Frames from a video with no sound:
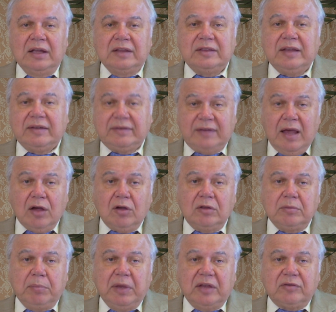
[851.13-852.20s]
The
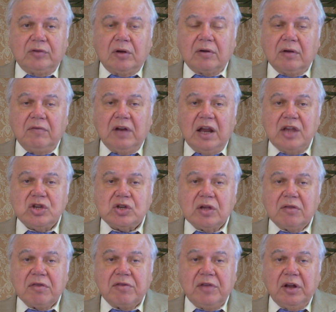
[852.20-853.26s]
second beast of
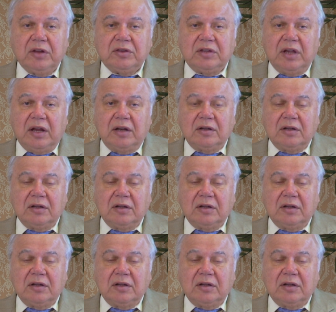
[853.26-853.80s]
Revelation 13